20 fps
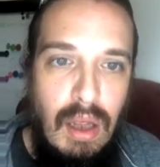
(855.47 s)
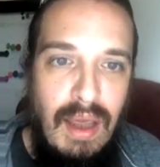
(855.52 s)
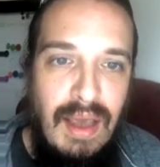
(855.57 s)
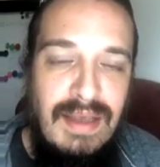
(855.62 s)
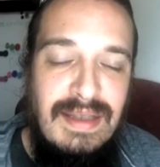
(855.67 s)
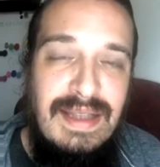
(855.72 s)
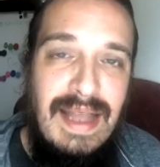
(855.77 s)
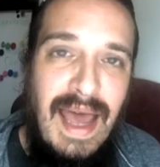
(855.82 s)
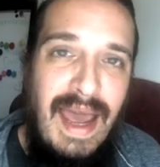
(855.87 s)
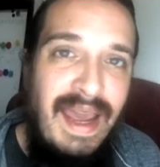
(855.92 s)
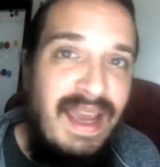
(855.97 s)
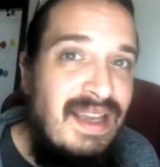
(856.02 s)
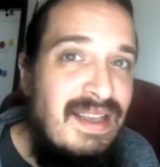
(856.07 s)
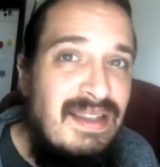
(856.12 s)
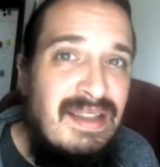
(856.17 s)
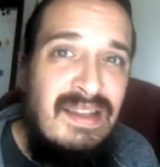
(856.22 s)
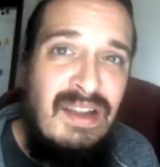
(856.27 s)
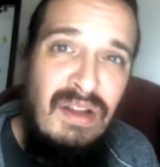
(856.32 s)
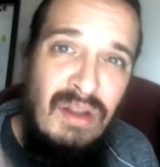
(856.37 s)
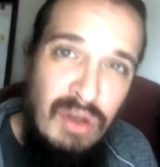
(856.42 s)
is not
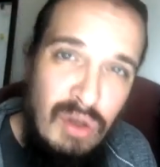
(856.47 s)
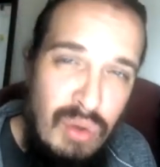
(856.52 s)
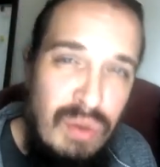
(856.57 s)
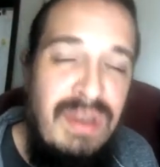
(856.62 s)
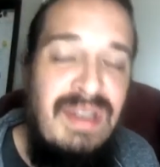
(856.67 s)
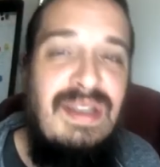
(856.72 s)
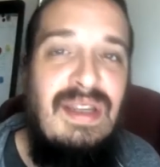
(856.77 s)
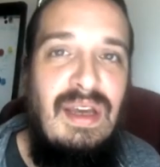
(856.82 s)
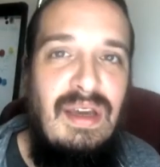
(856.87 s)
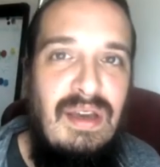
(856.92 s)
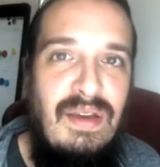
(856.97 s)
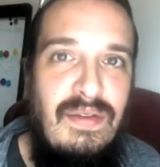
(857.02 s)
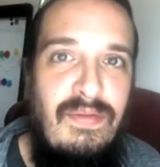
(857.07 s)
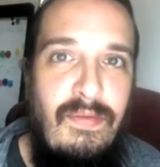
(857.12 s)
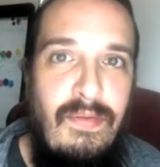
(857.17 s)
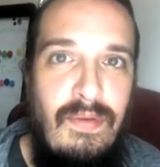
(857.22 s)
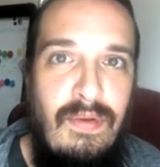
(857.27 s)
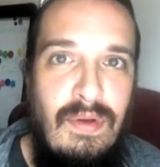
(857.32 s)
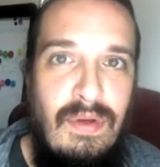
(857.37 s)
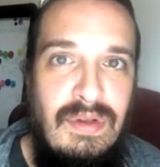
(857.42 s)

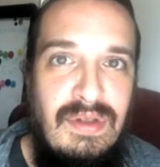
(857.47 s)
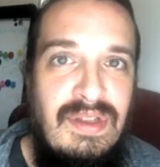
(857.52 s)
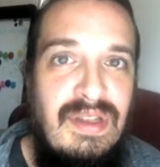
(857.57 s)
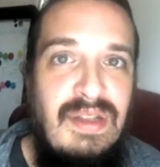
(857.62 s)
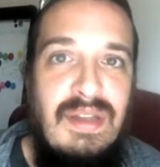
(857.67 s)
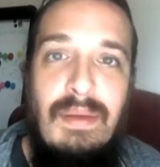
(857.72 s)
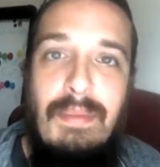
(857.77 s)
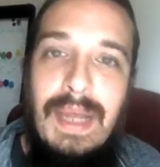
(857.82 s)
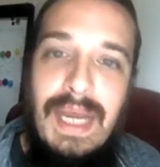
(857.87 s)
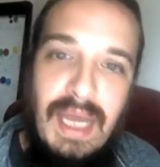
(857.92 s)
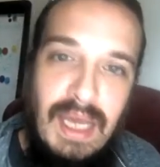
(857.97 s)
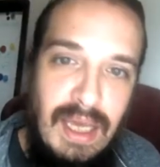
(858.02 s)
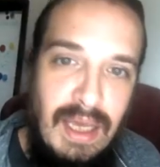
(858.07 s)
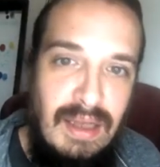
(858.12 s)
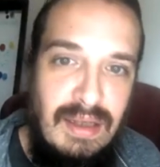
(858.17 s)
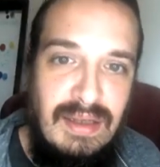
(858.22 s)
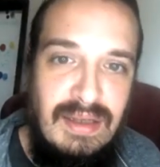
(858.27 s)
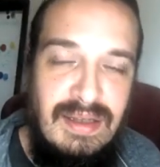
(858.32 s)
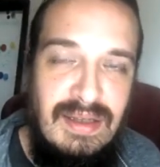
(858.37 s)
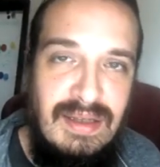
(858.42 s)
exclusive to
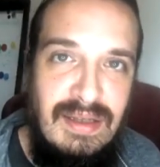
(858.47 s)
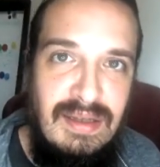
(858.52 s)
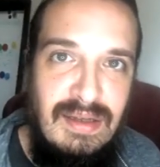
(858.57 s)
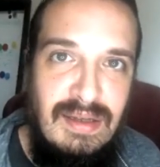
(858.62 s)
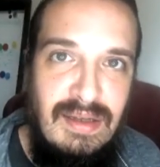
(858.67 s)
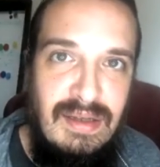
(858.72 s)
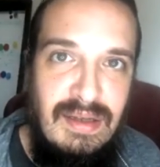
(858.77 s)
Dominicans.